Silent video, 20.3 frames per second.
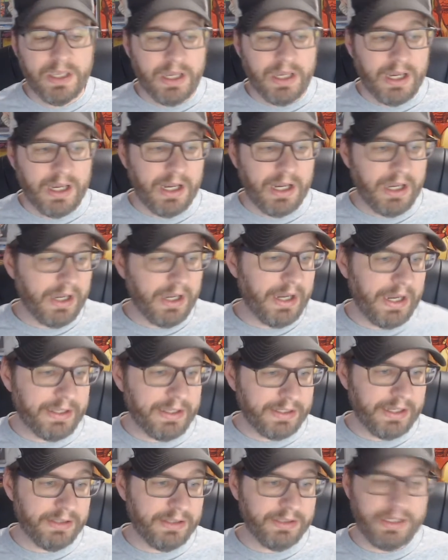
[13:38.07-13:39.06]

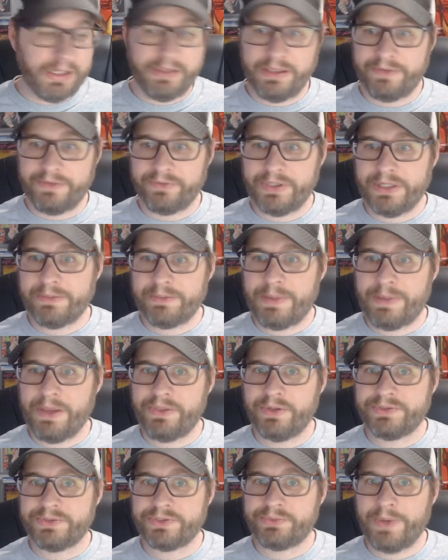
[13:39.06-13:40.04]
I love reading about
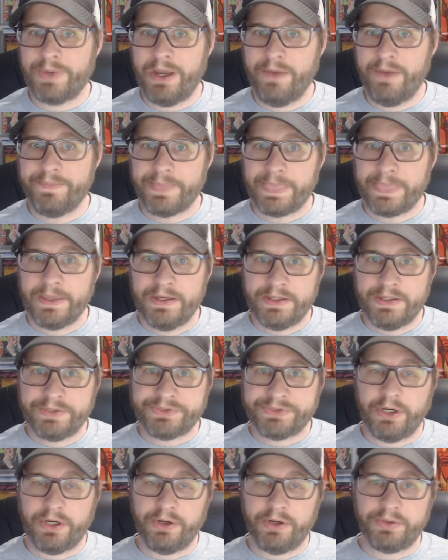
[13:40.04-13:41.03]
those as well.
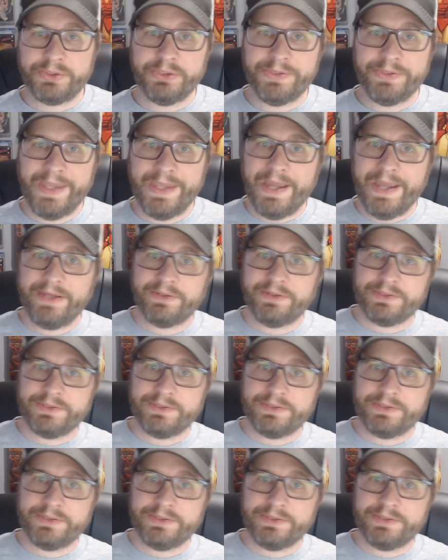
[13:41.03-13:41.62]
So do that.